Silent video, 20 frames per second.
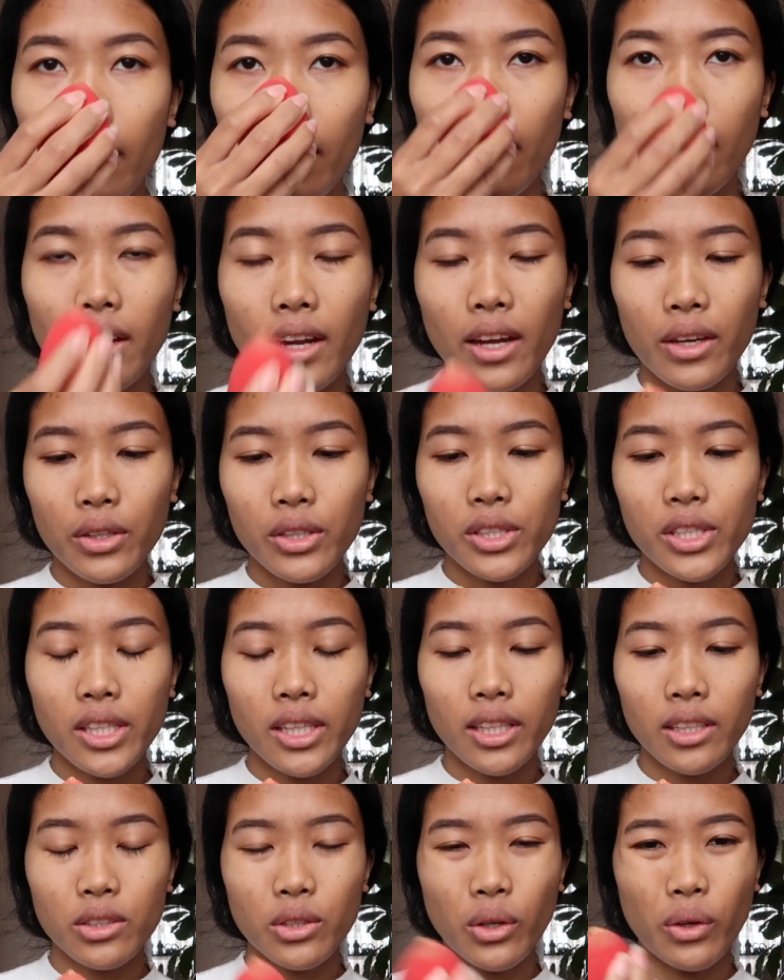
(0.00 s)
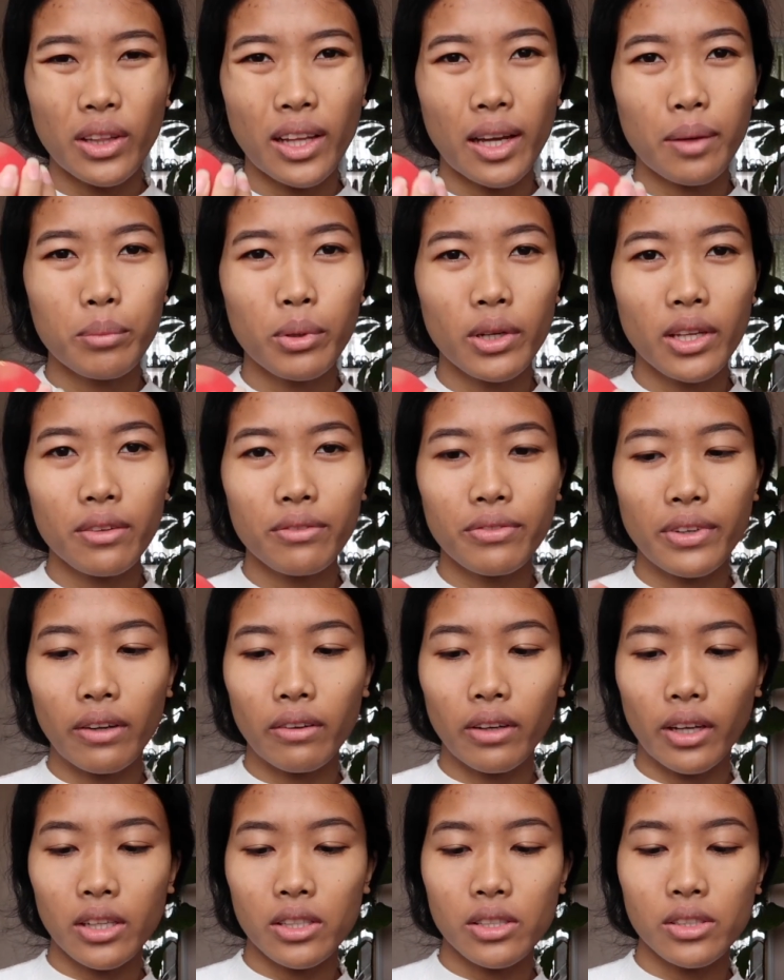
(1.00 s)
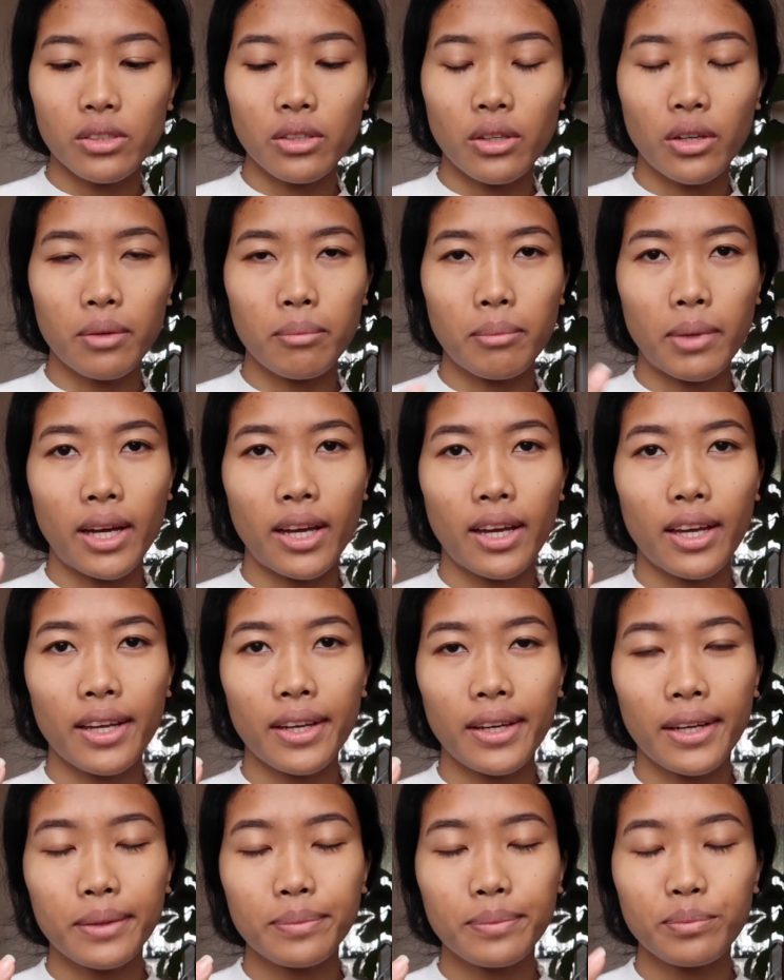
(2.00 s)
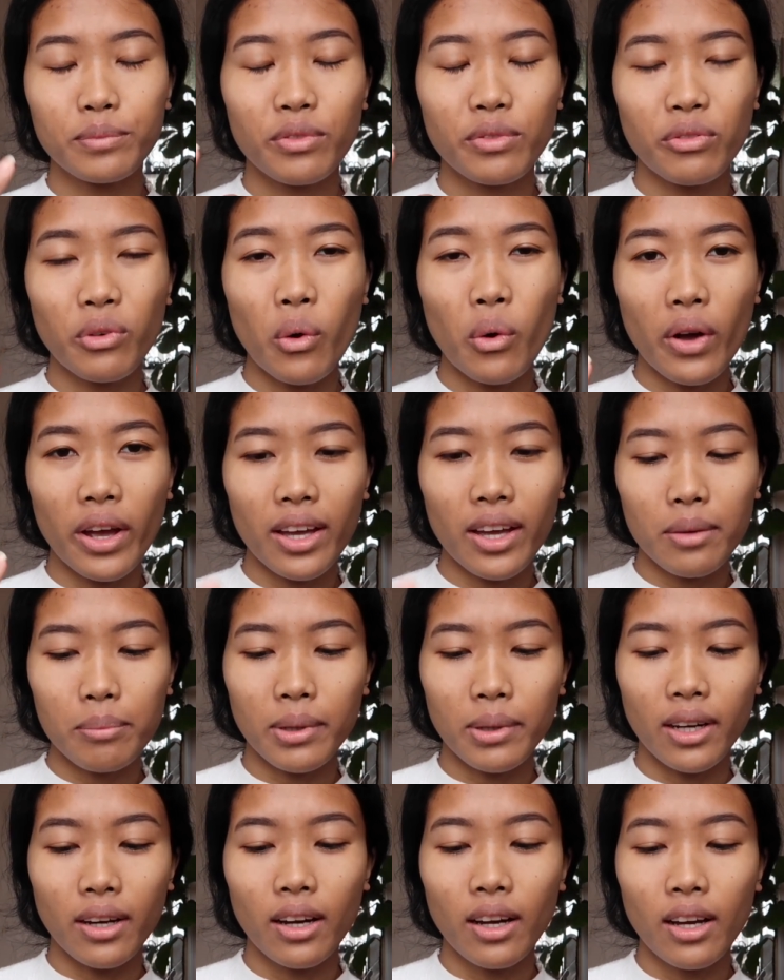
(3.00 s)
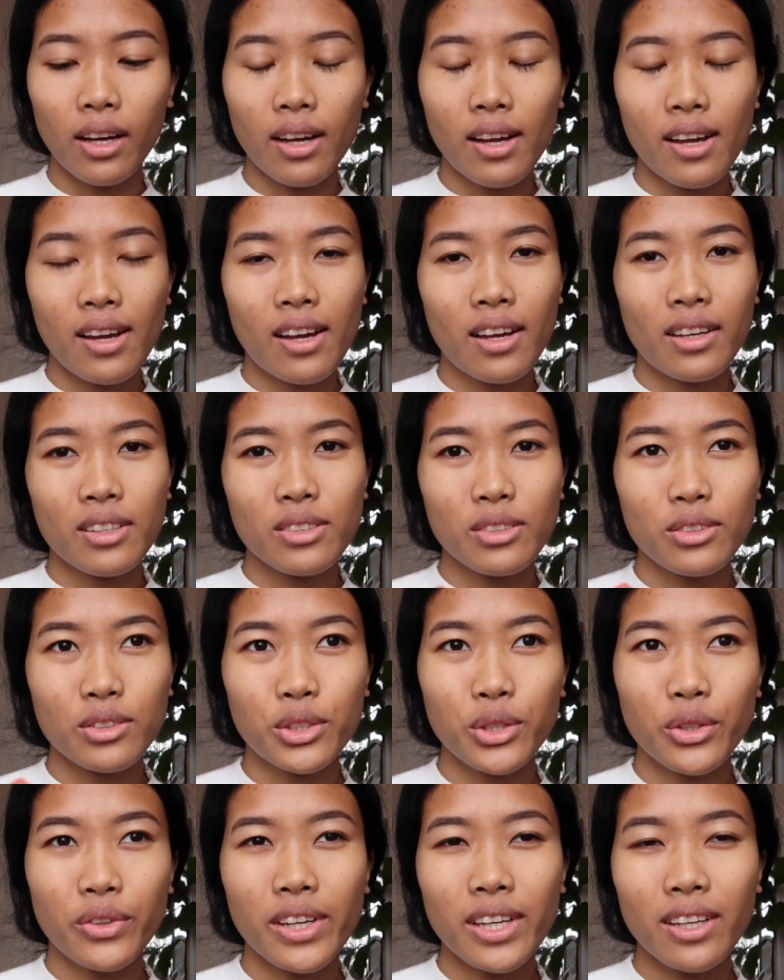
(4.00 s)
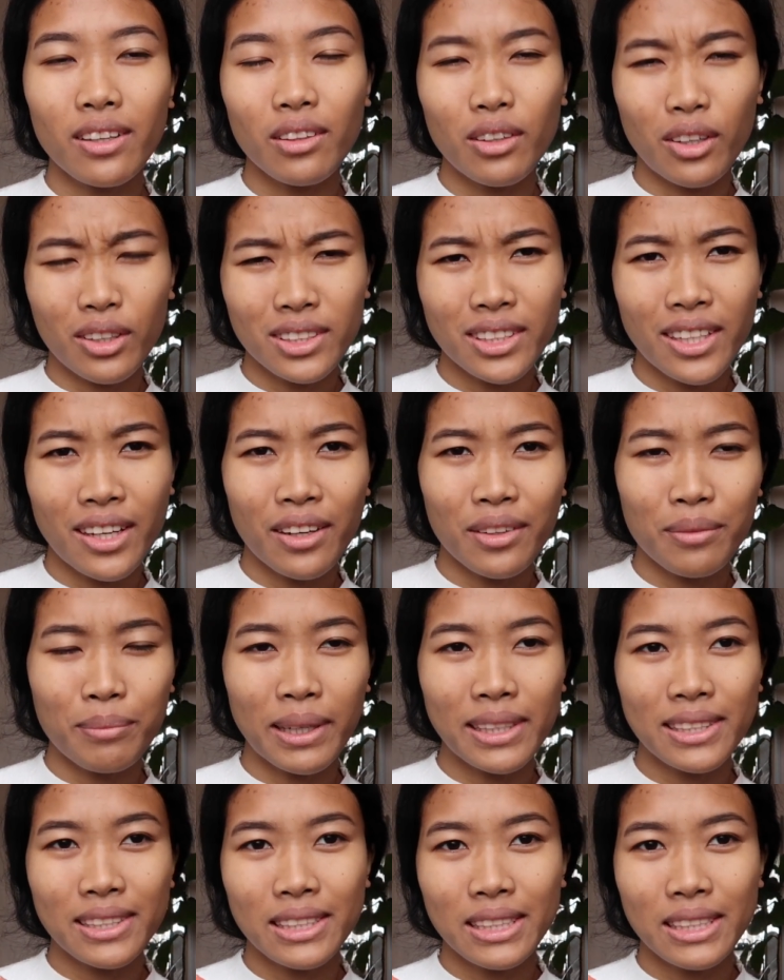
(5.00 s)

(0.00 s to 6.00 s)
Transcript: And I usually don't like putting foundation on my forehead, but during lockdown, why